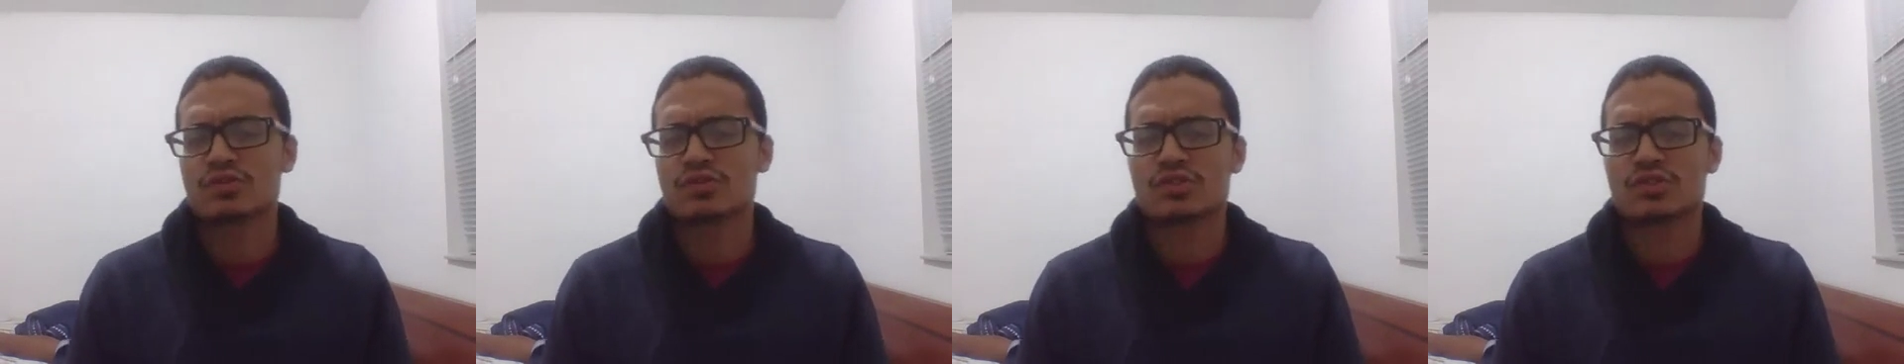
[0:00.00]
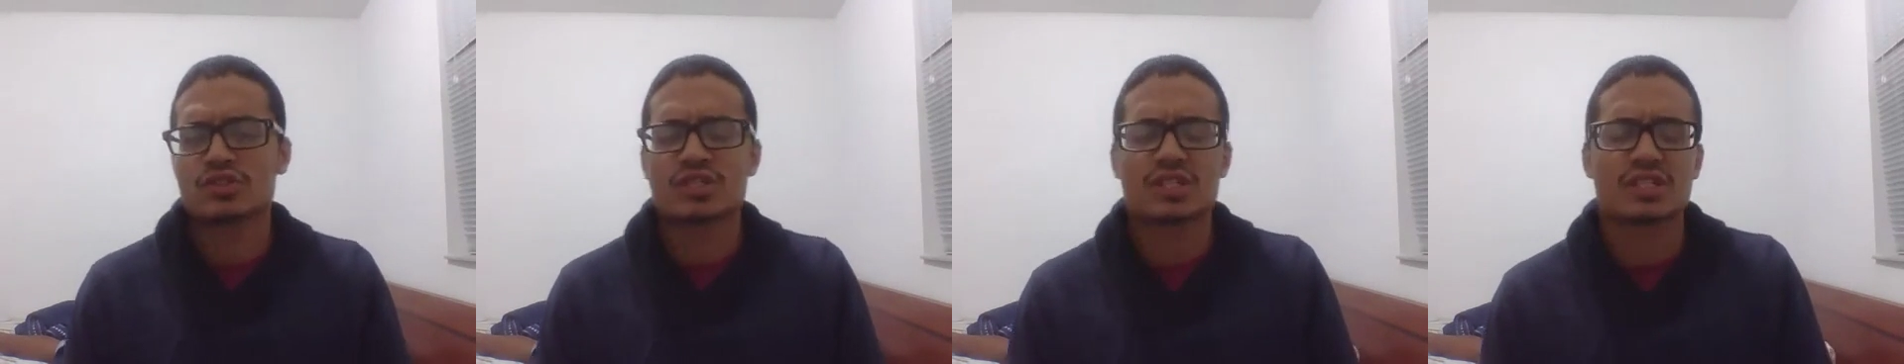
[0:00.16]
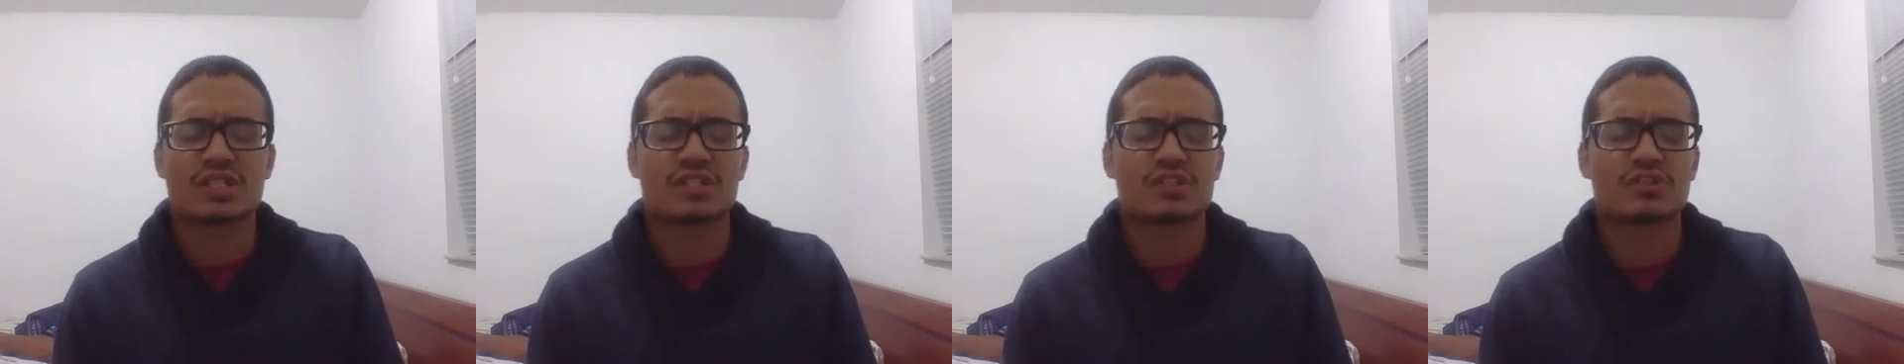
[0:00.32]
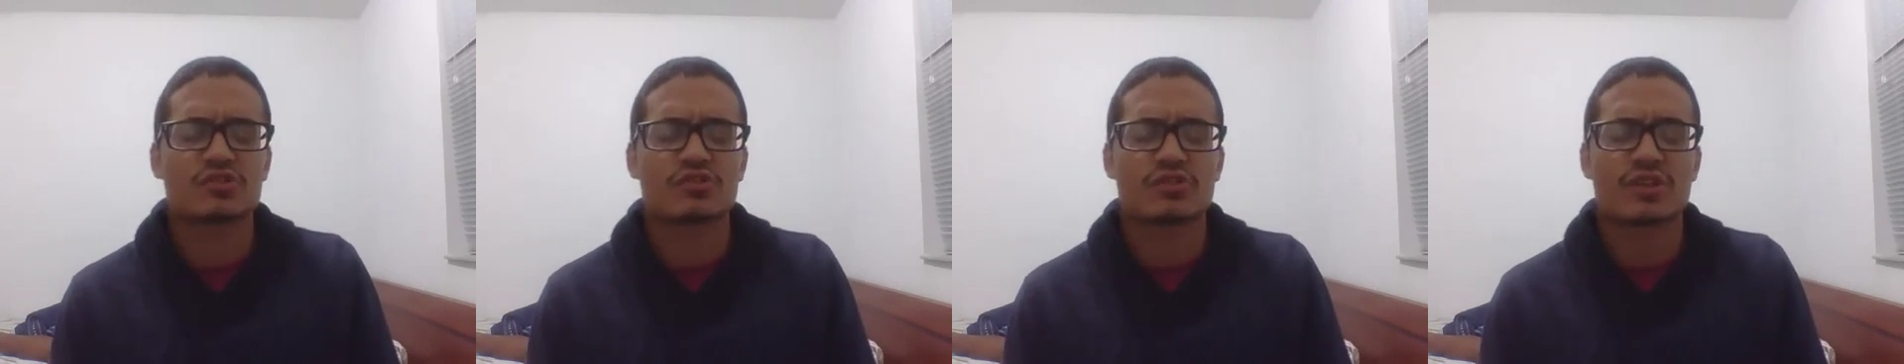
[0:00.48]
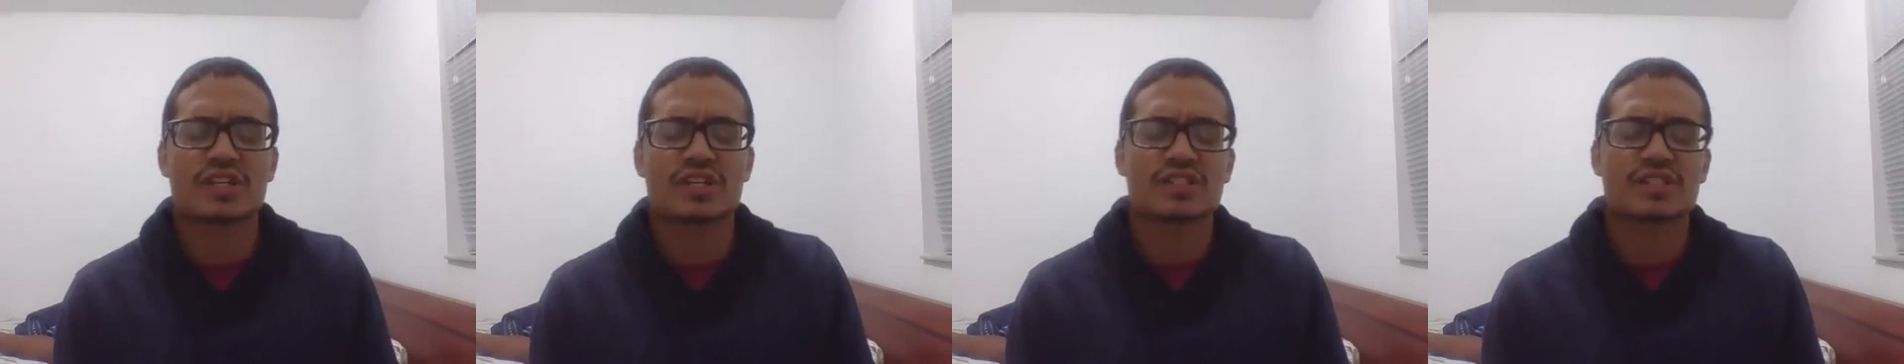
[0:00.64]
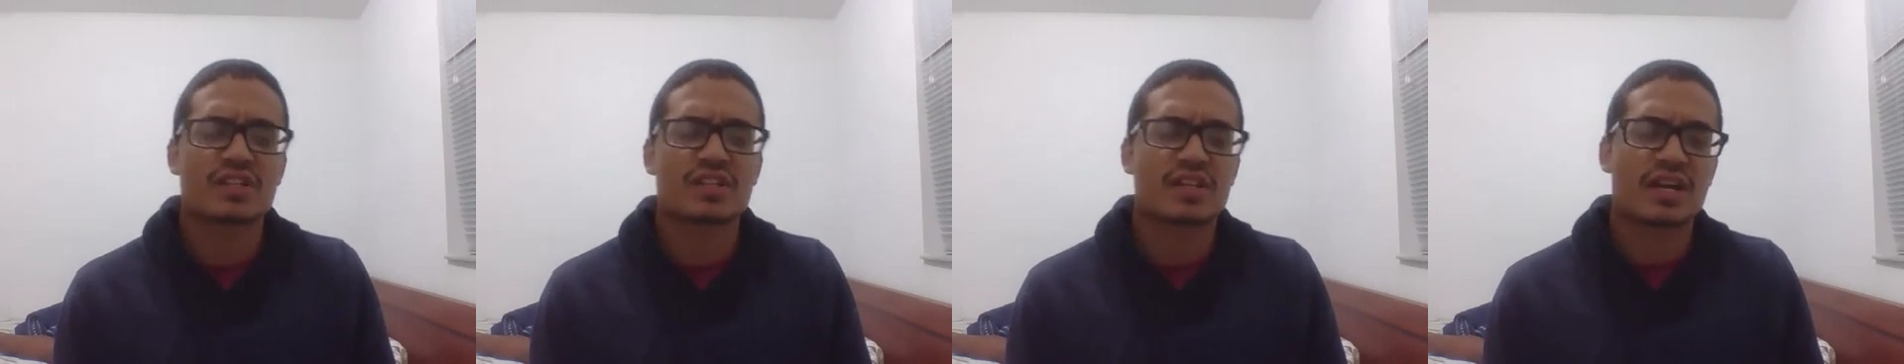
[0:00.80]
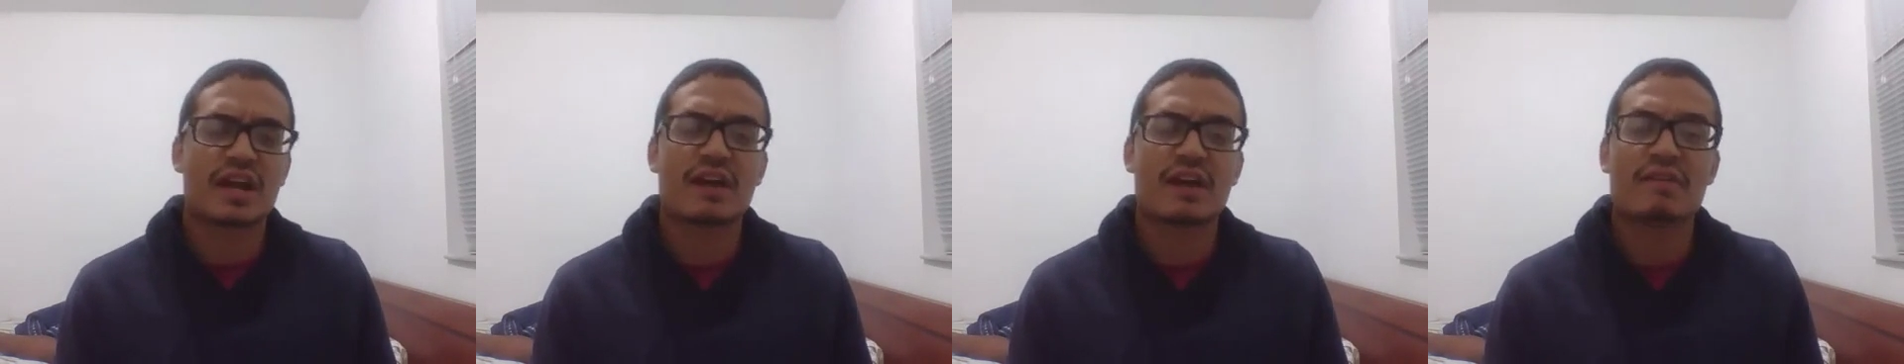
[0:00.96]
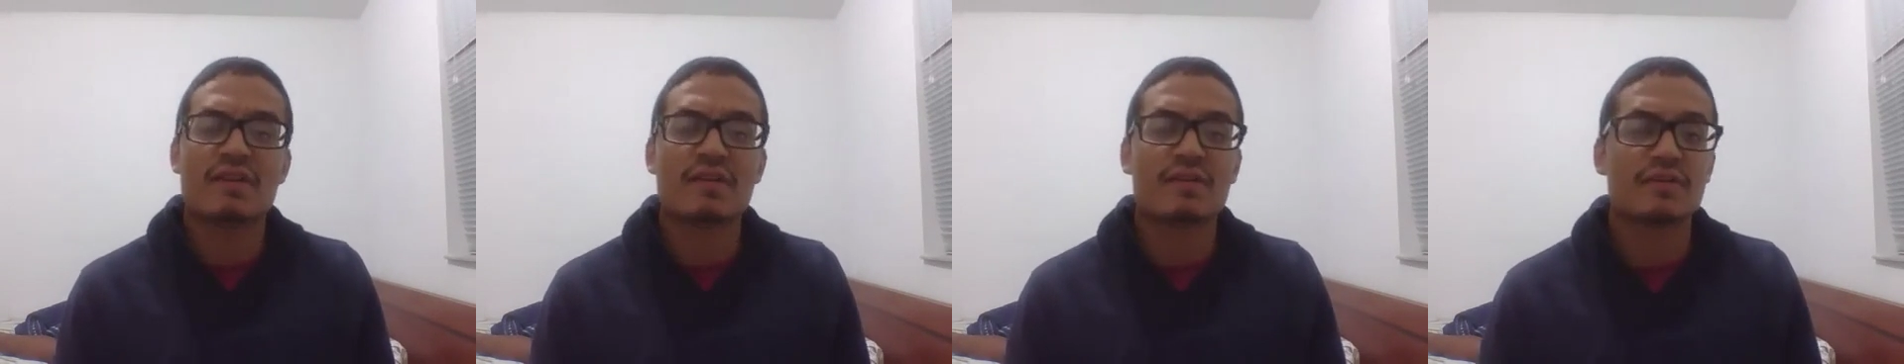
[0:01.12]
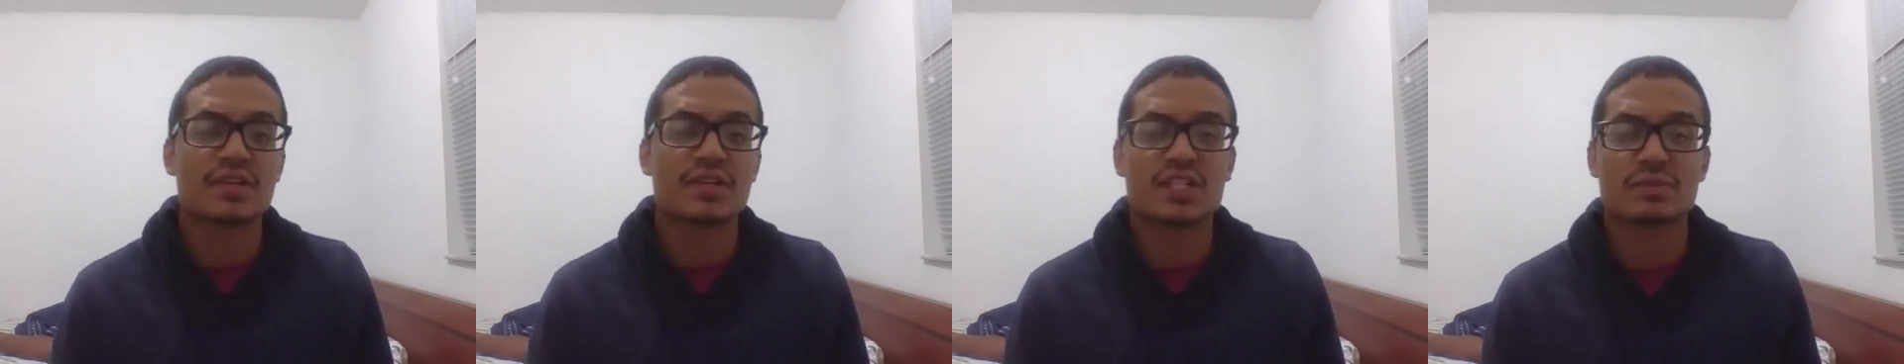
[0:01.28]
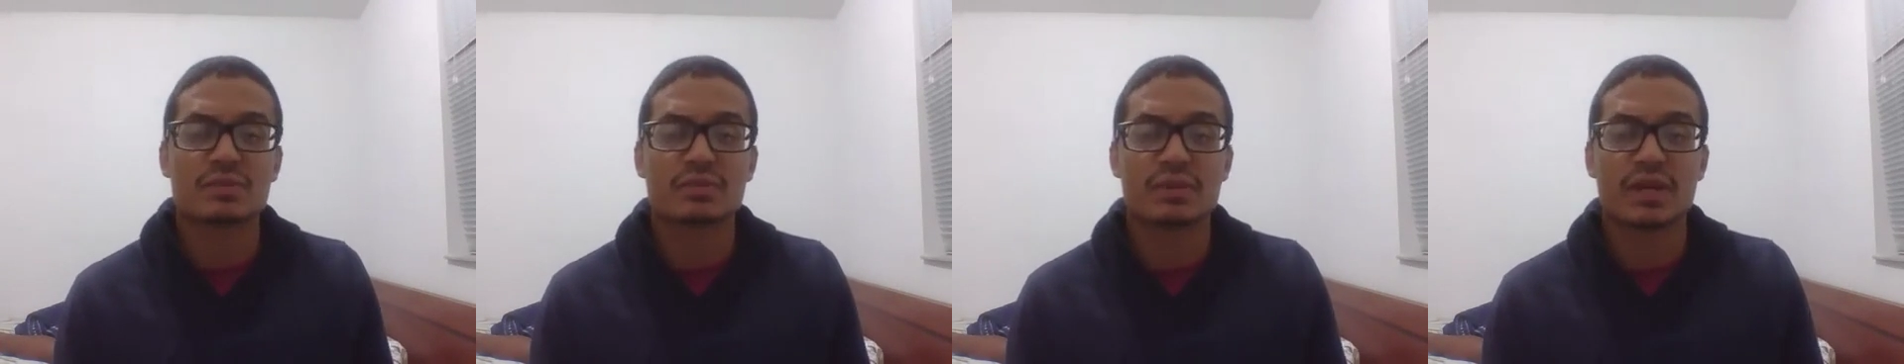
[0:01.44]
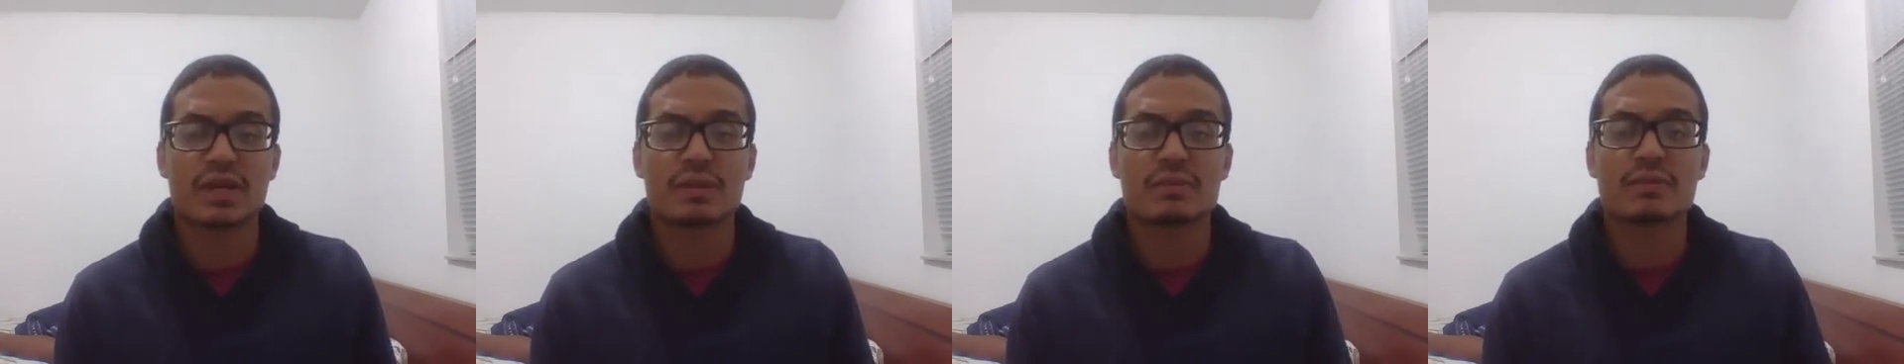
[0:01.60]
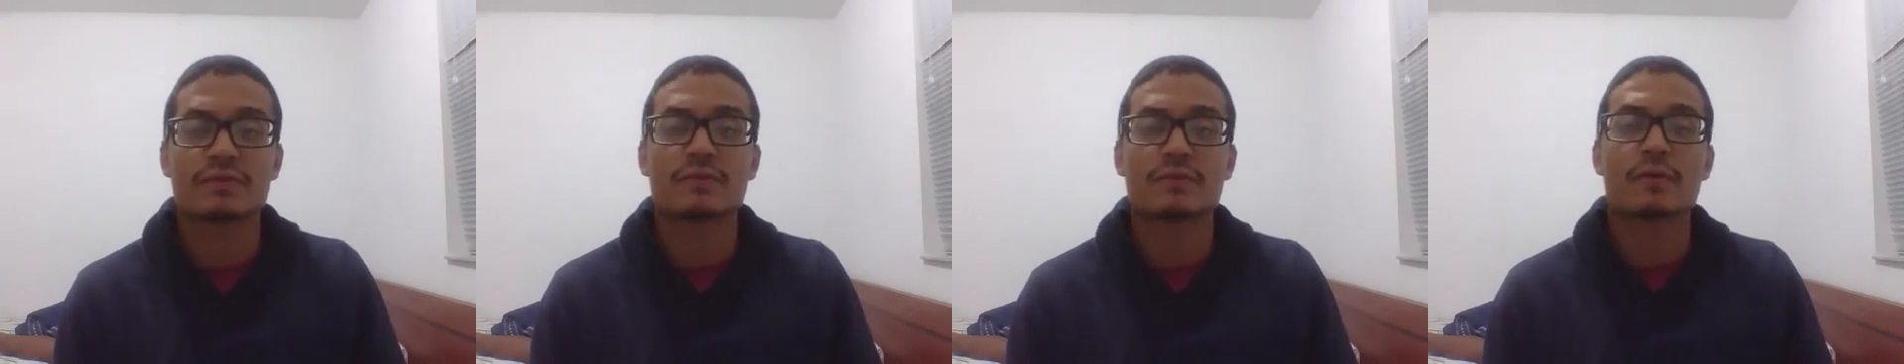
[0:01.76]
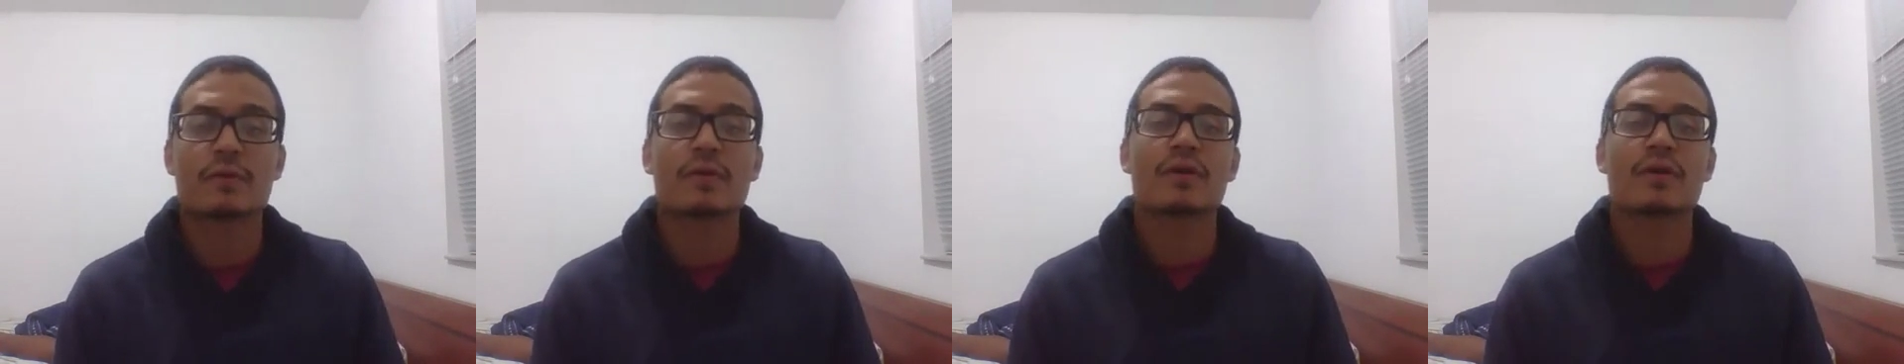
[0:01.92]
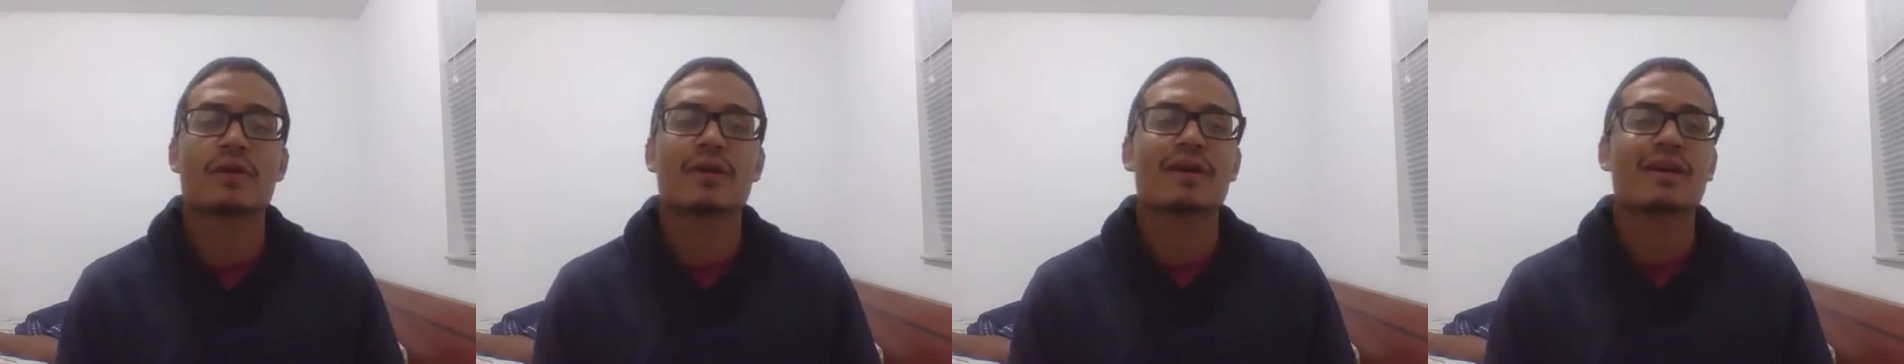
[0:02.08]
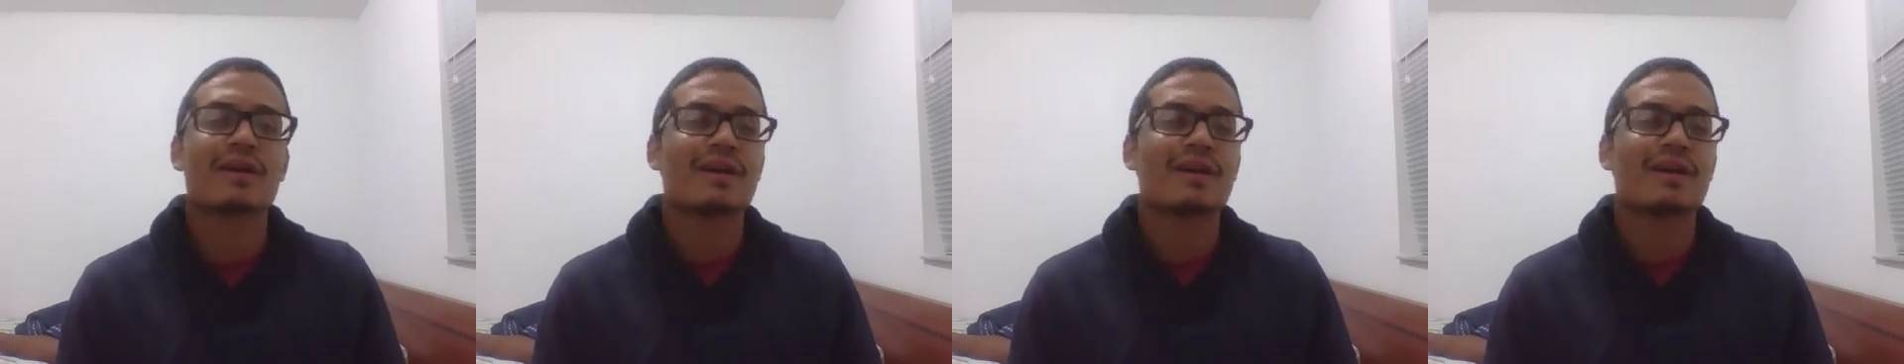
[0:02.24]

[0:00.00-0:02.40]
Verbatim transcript: Skills tricks that I have never displayed before.